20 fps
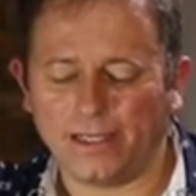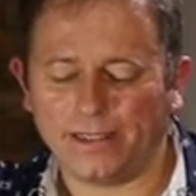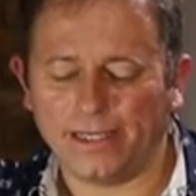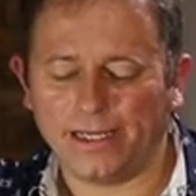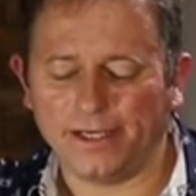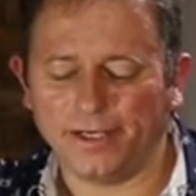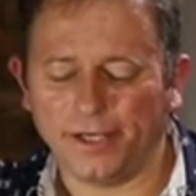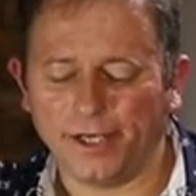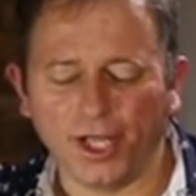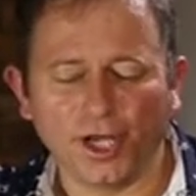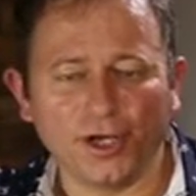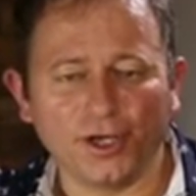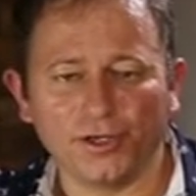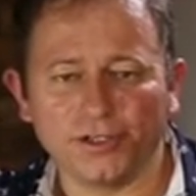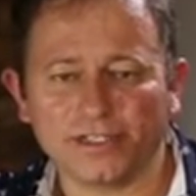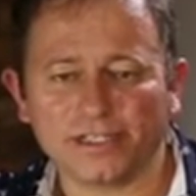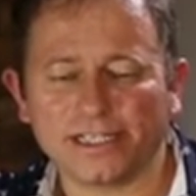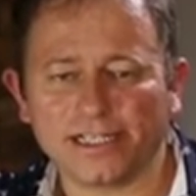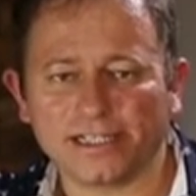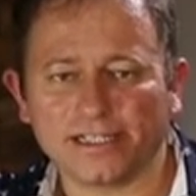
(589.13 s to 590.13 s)
And that
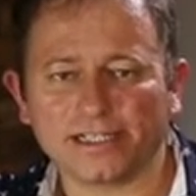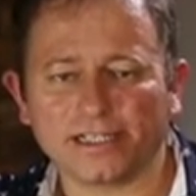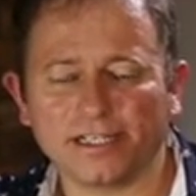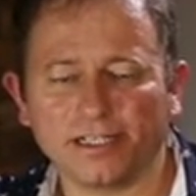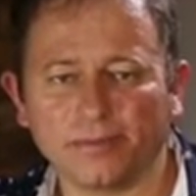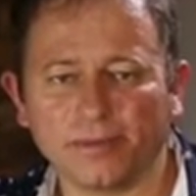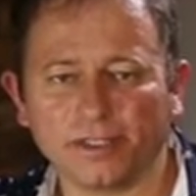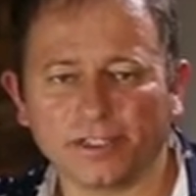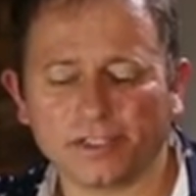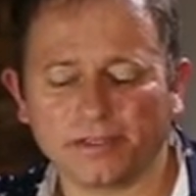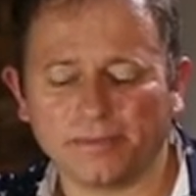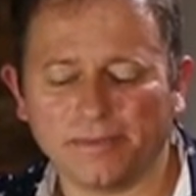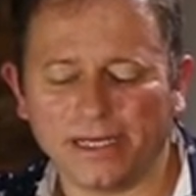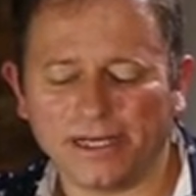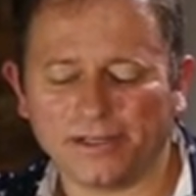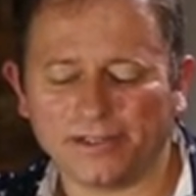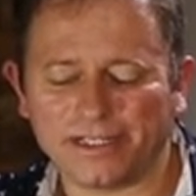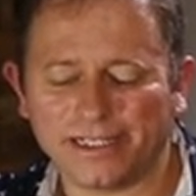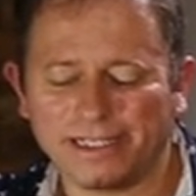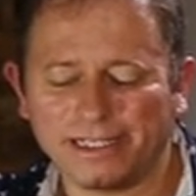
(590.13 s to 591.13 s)
nose says so much
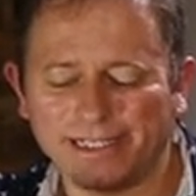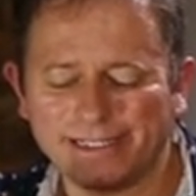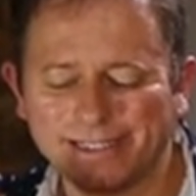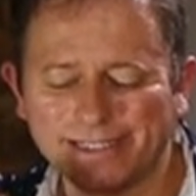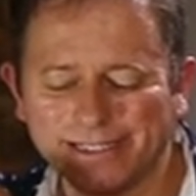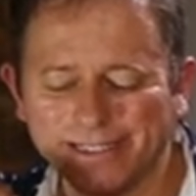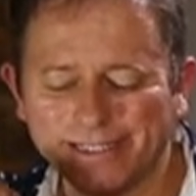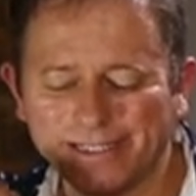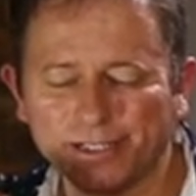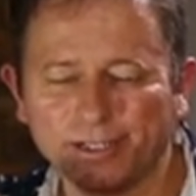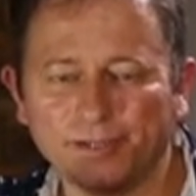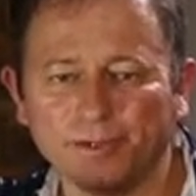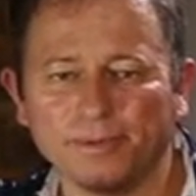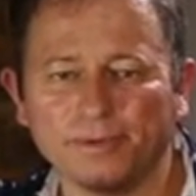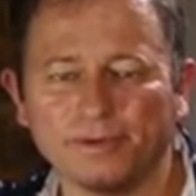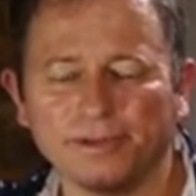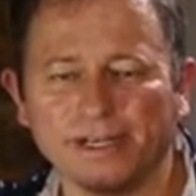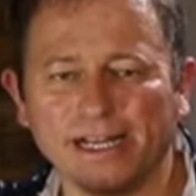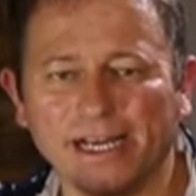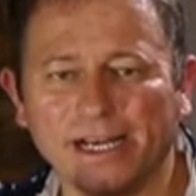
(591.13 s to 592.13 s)
about it. It's so
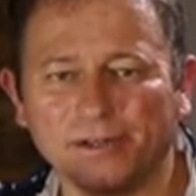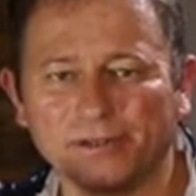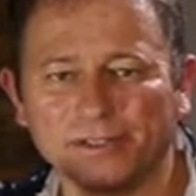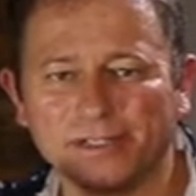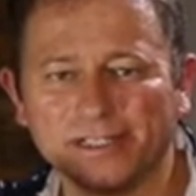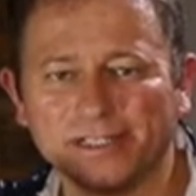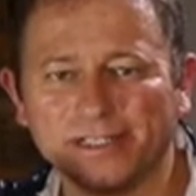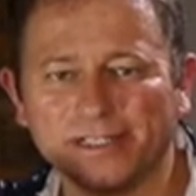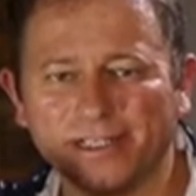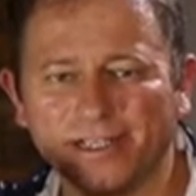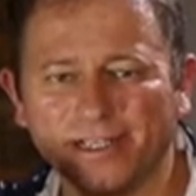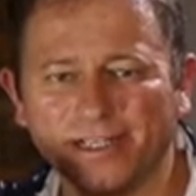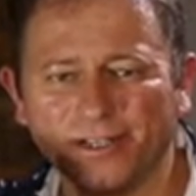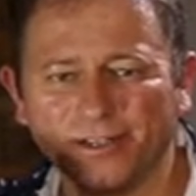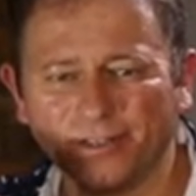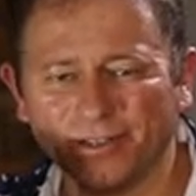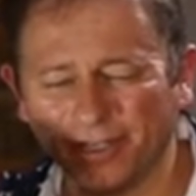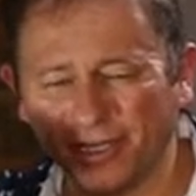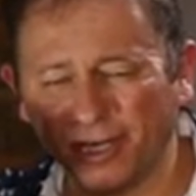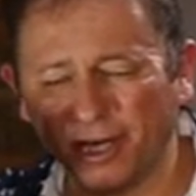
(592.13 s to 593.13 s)
pronounced,
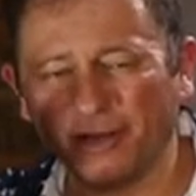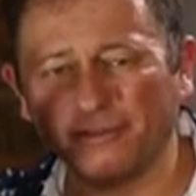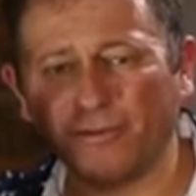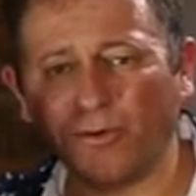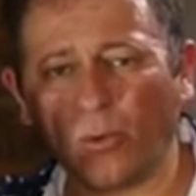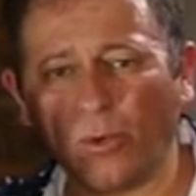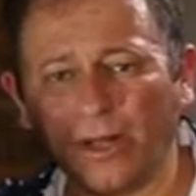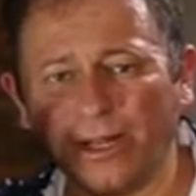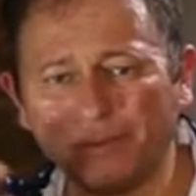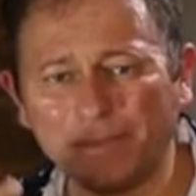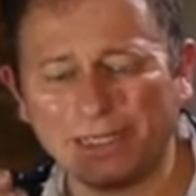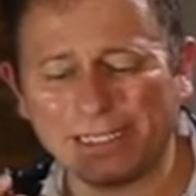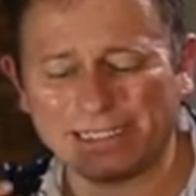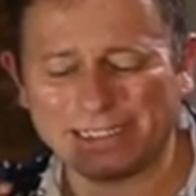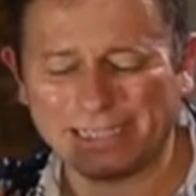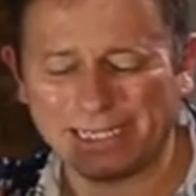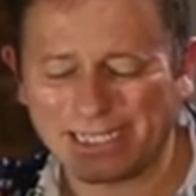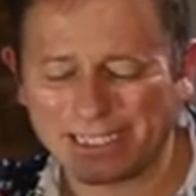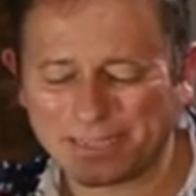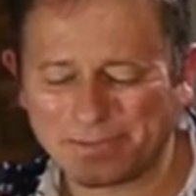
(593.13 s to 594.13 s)
not in an overwhelming
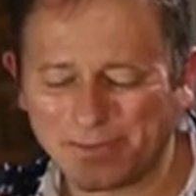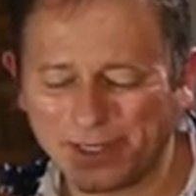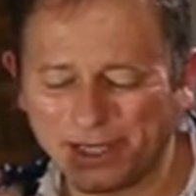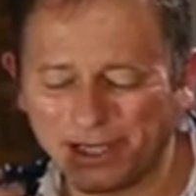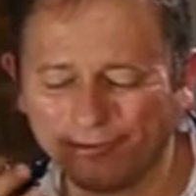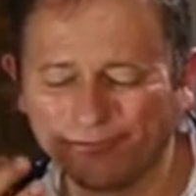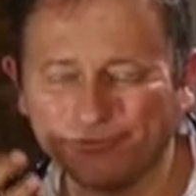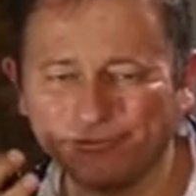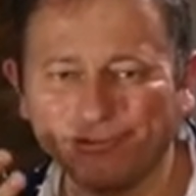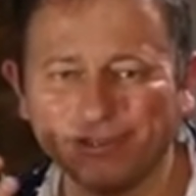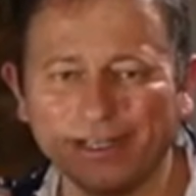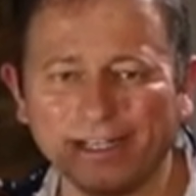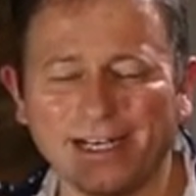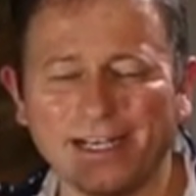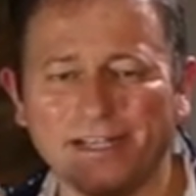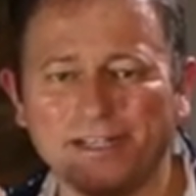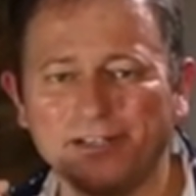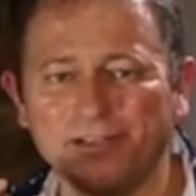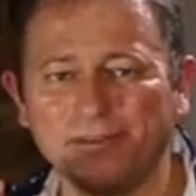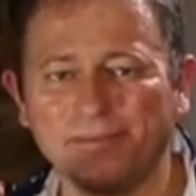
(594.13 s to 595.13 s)
sense, but you
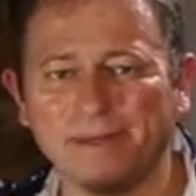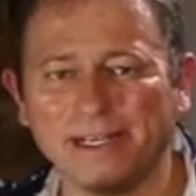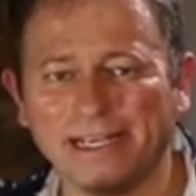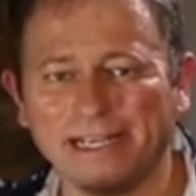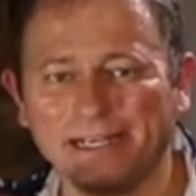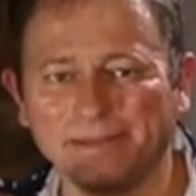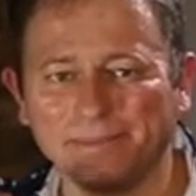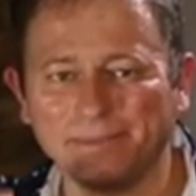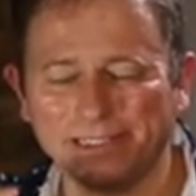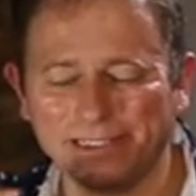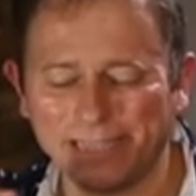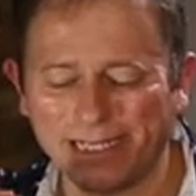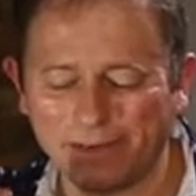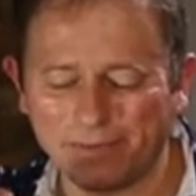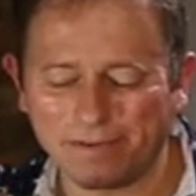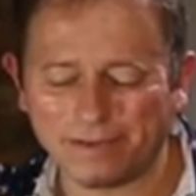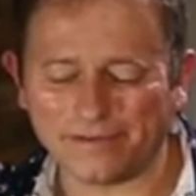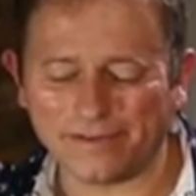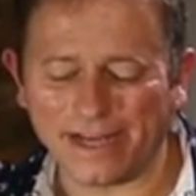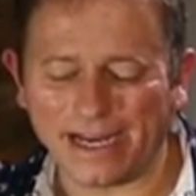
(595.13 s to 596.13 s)
really do pick up a
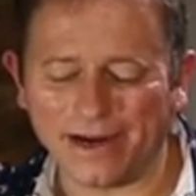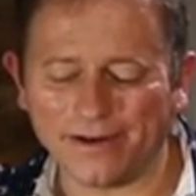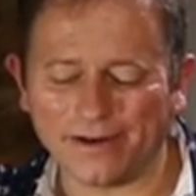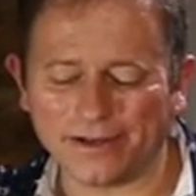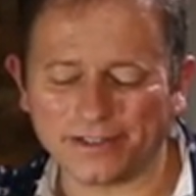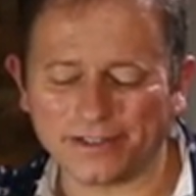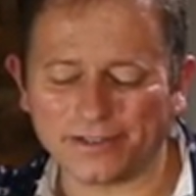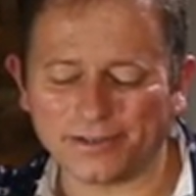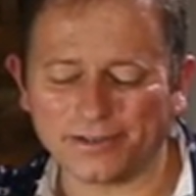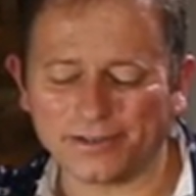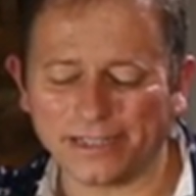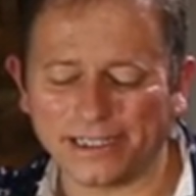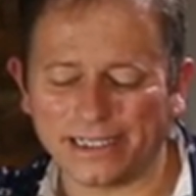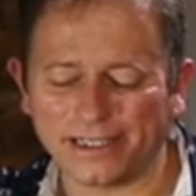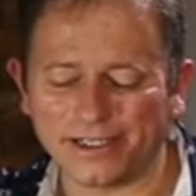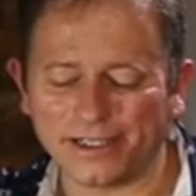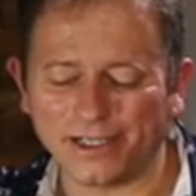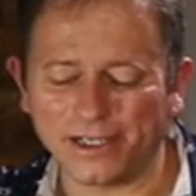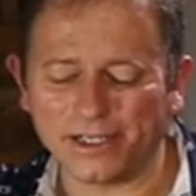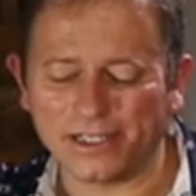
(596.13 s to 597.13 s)
depth of character on
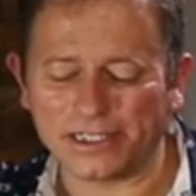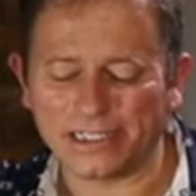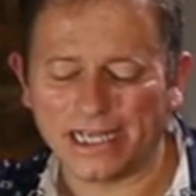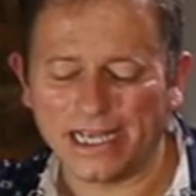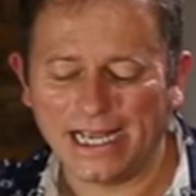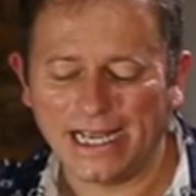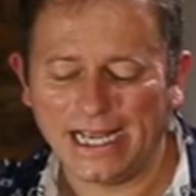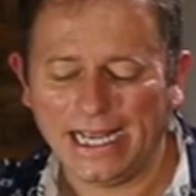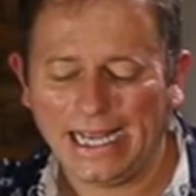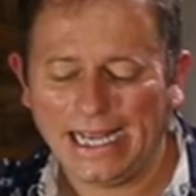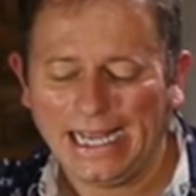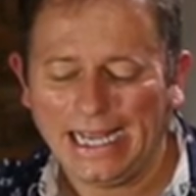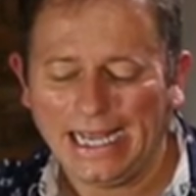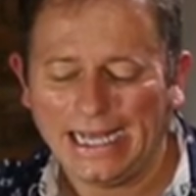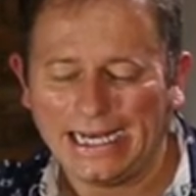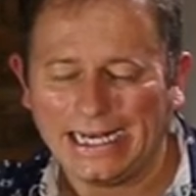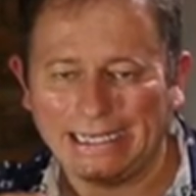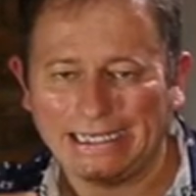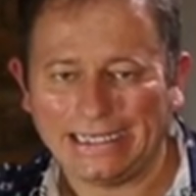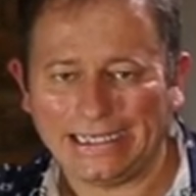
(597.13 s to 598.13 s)
that nose.
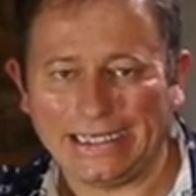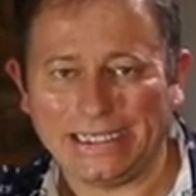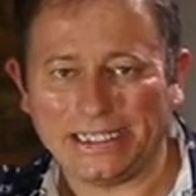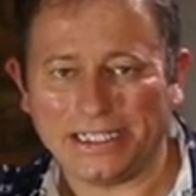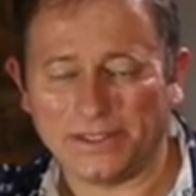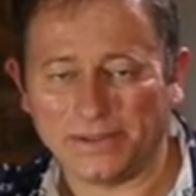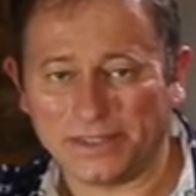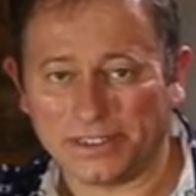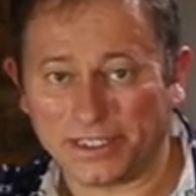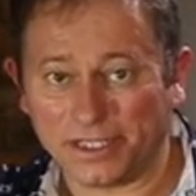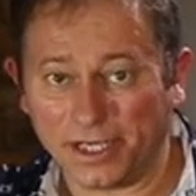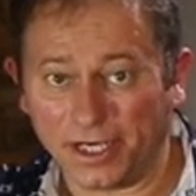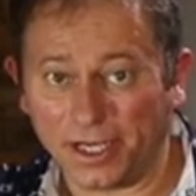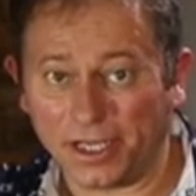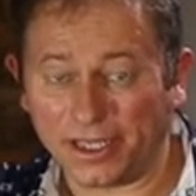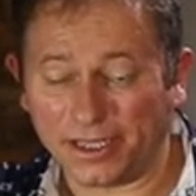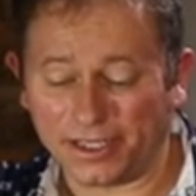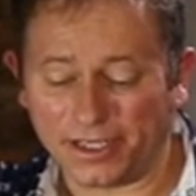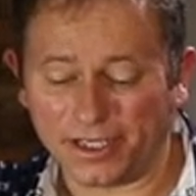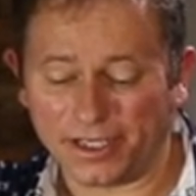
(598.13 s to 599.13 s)
and it leads you into
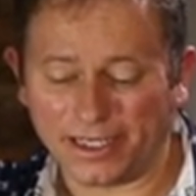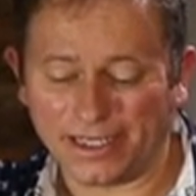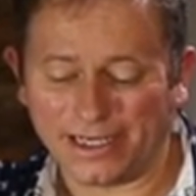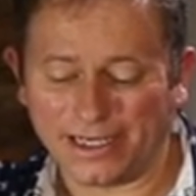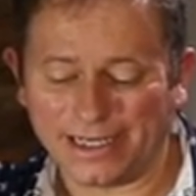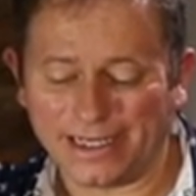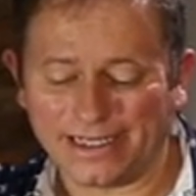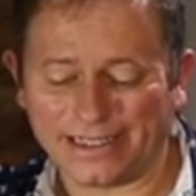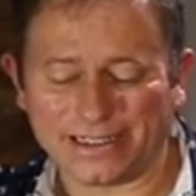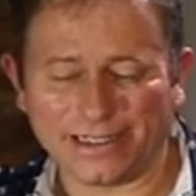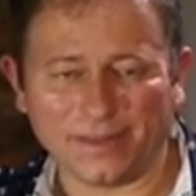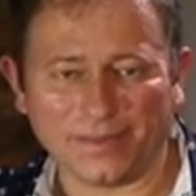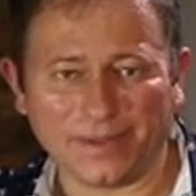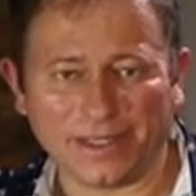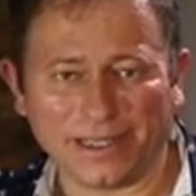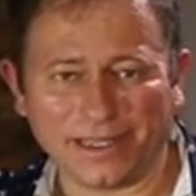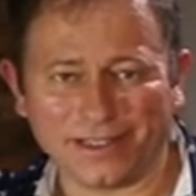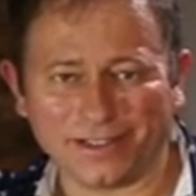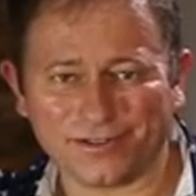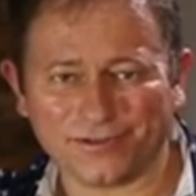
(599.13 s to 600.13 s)
knowing that you're going to get
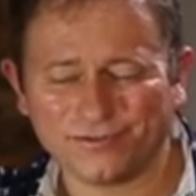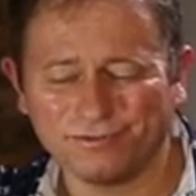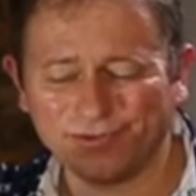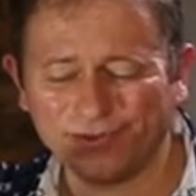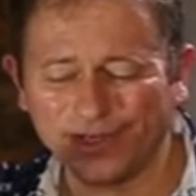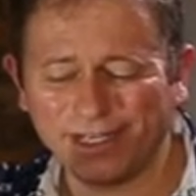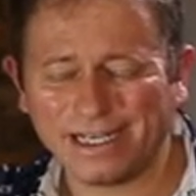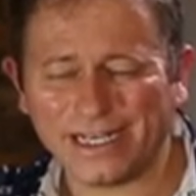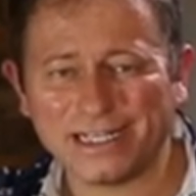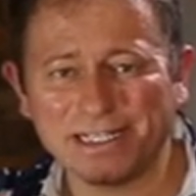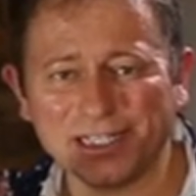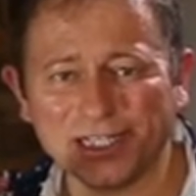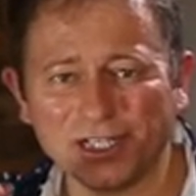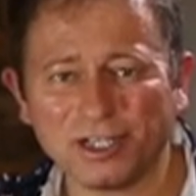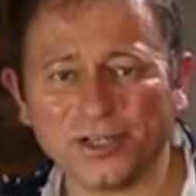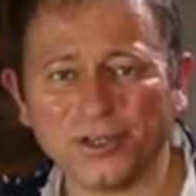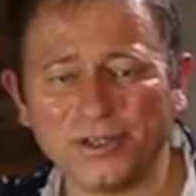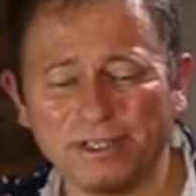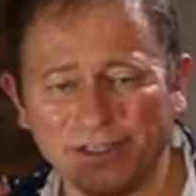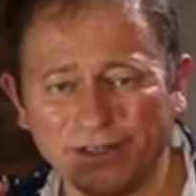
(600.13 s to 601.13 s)
something that's really
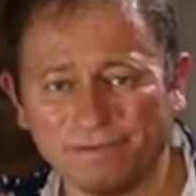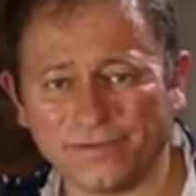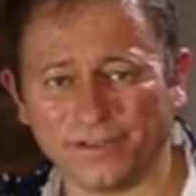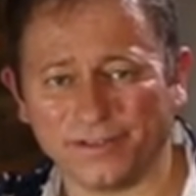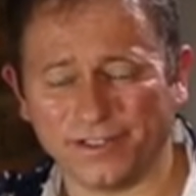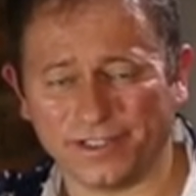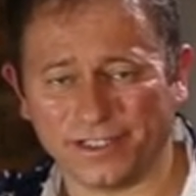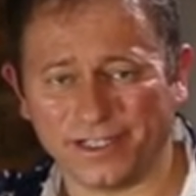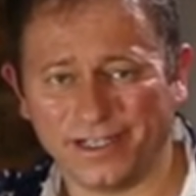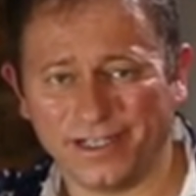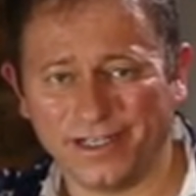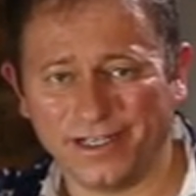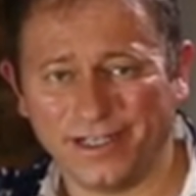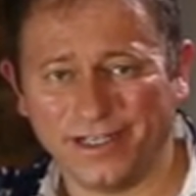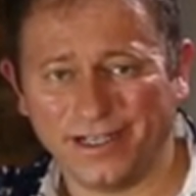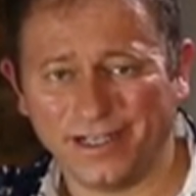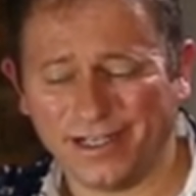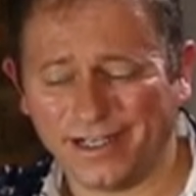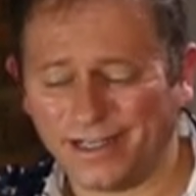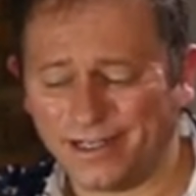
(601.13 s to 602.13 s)
so different.
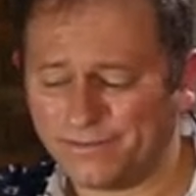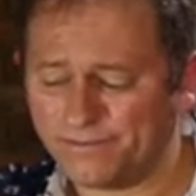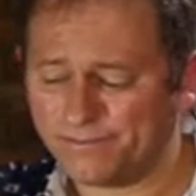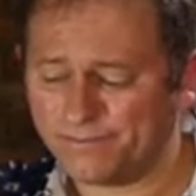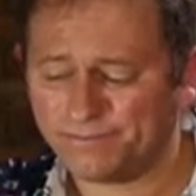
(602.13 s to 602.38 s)
And I'm